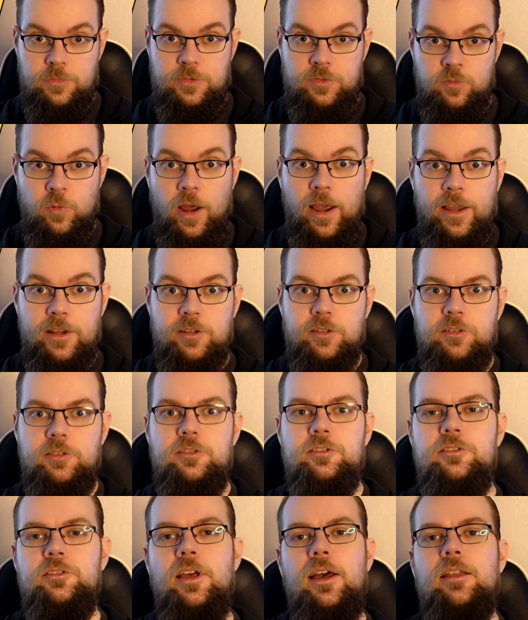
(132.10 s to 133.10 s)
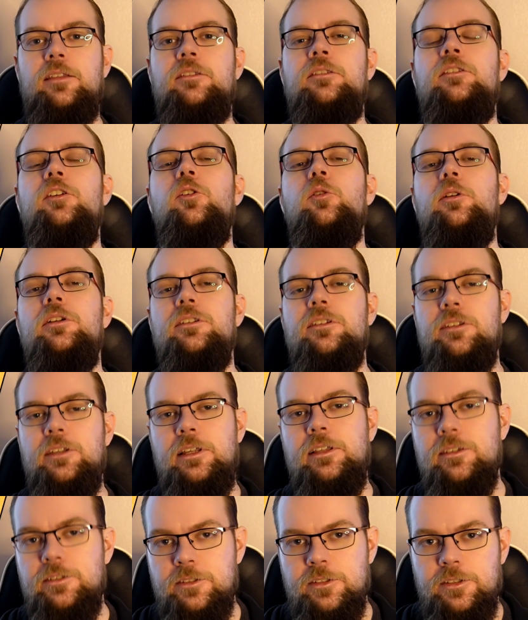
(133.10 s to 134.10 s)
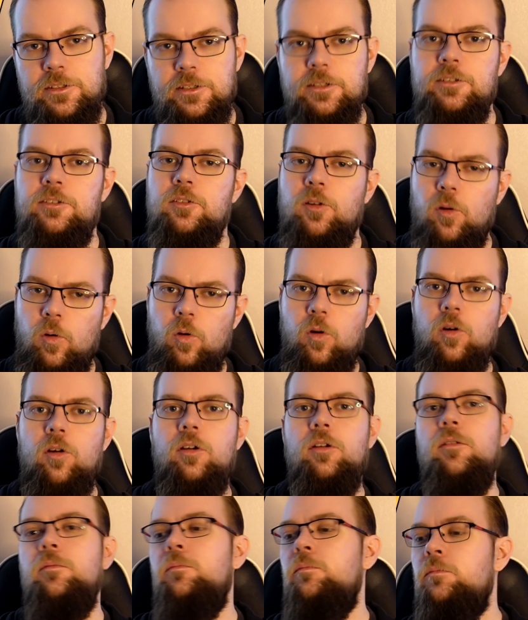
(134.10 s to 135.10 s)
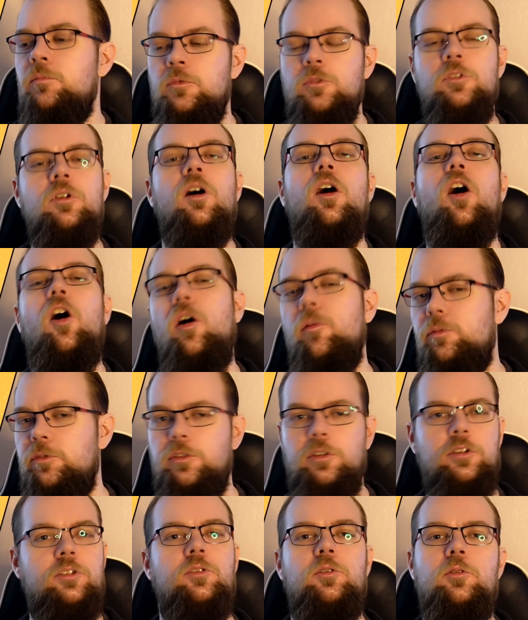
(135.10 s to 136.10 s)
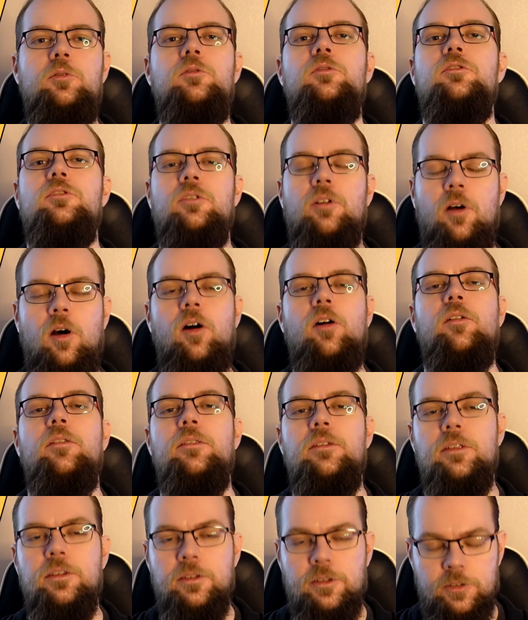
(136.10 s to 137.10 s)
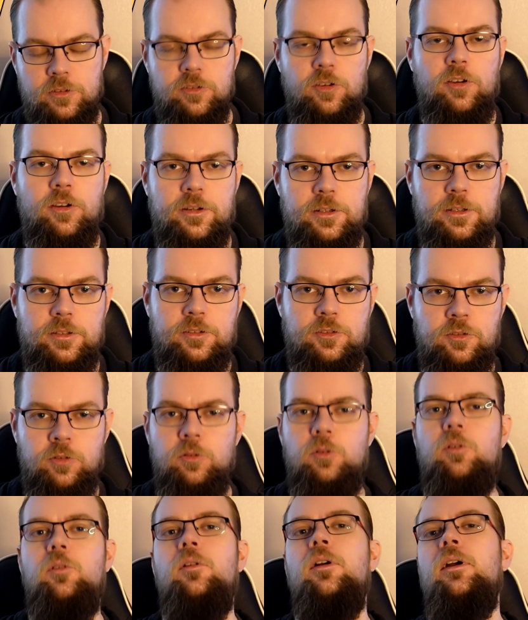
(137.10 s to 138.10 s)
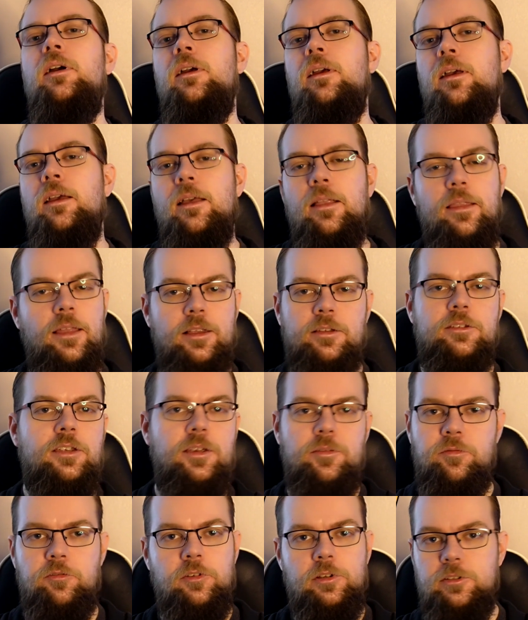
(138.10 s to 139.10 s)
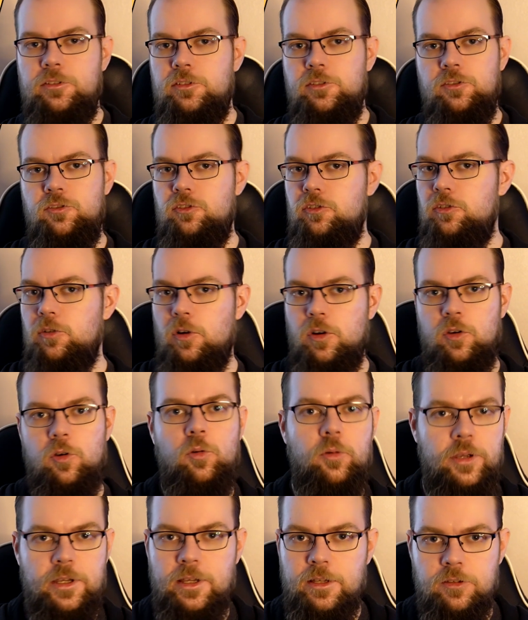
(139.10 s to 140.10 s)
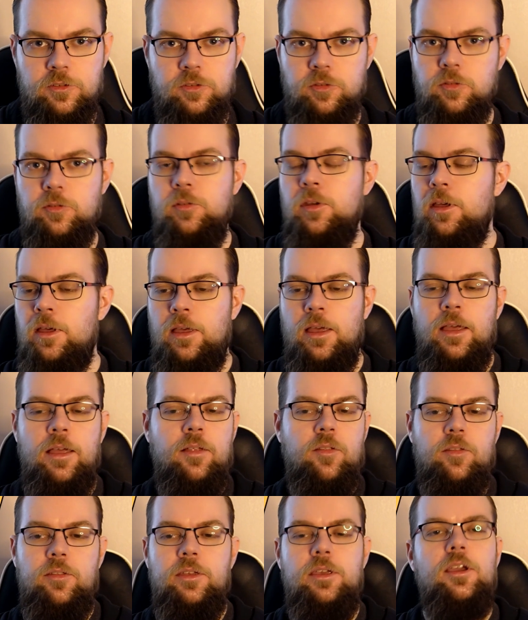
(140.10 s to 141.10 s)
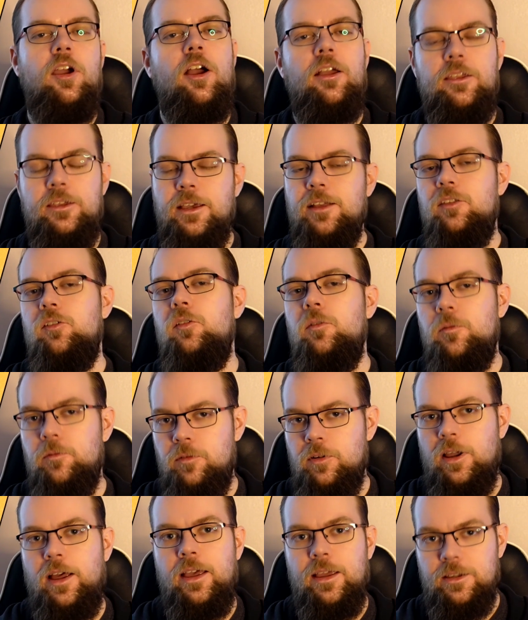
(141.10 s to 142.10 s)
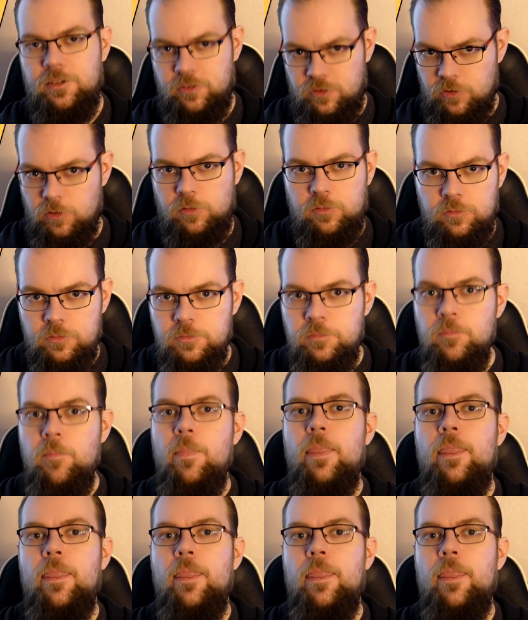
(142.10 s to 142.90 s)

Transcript: riders that there is an incident or obstacles on the circuit. So let's say, for instance, you are going into a yellow flag zone